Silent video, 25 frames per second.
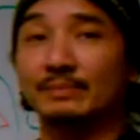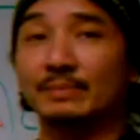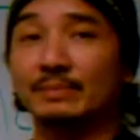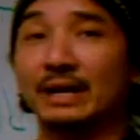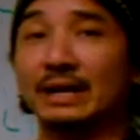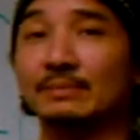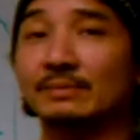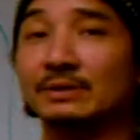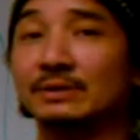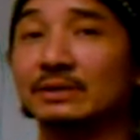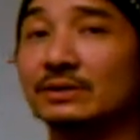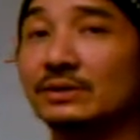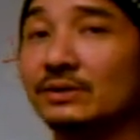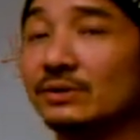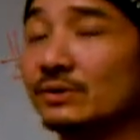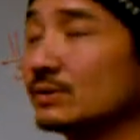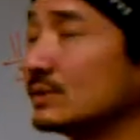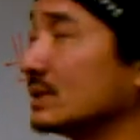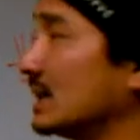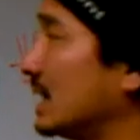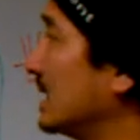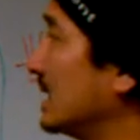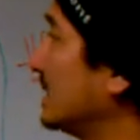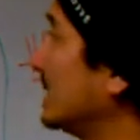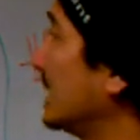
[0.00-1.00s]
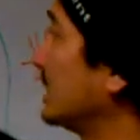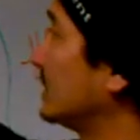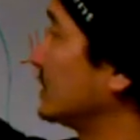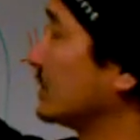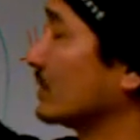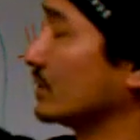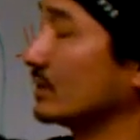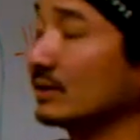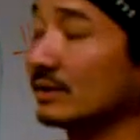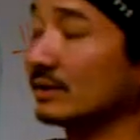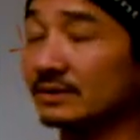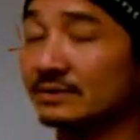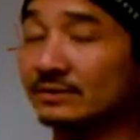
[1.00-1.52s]
be able to use
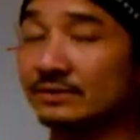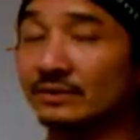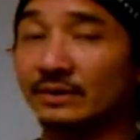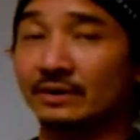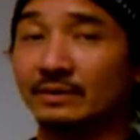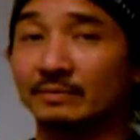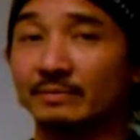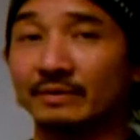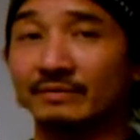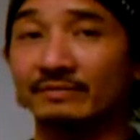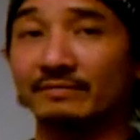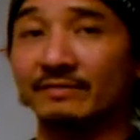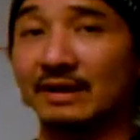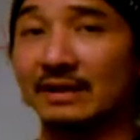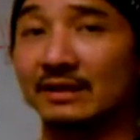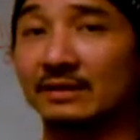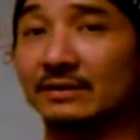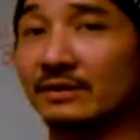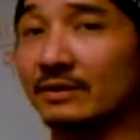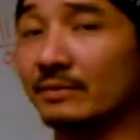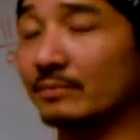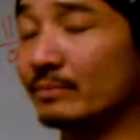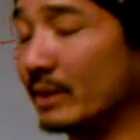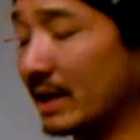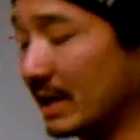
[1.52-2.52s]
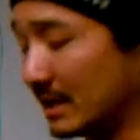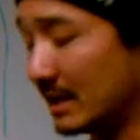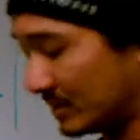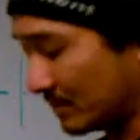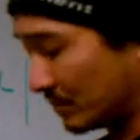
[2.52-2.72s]
nitroglycerin, but follow your brace